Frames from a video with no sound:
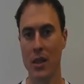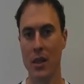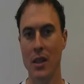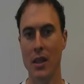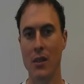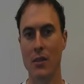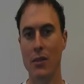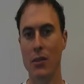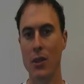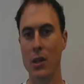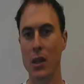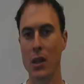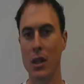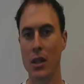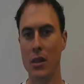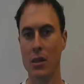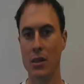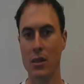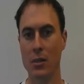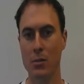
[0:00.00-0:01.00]
therefore
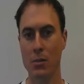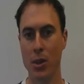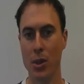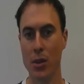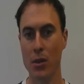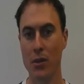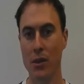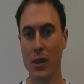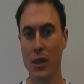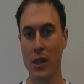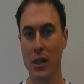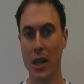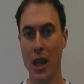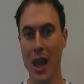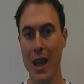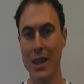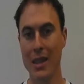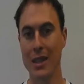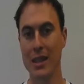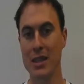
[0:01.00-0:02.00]
improving the
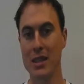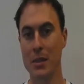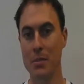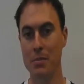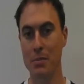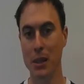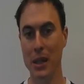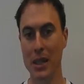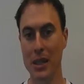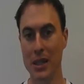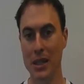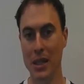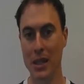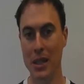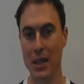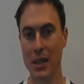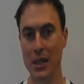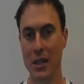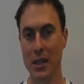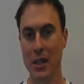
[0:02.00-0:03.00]
athlete's
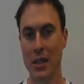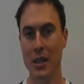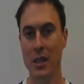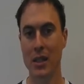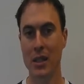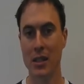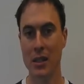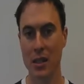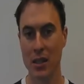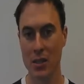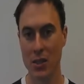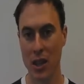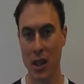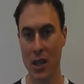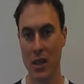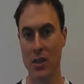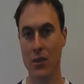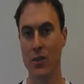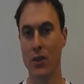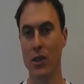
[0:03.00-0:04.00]
ability to
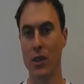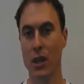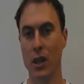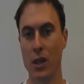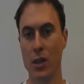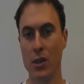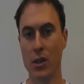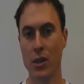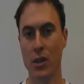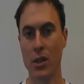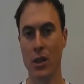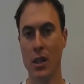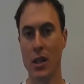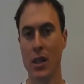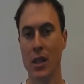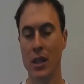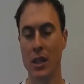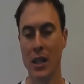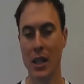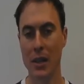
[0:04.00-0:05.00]
transfer load,
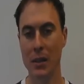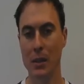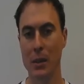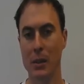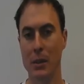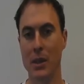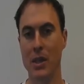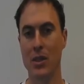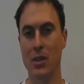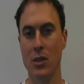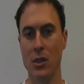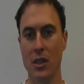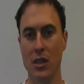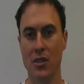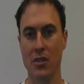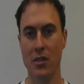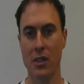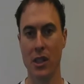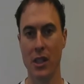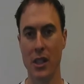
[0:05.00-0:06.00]
keeping them injury
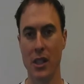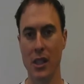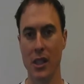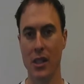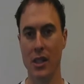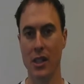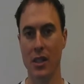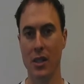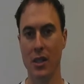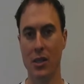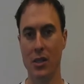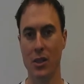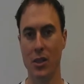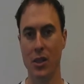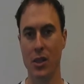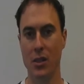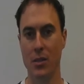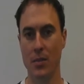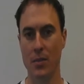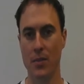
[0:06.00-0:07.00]
free in the long
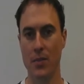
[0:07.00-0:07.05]
term.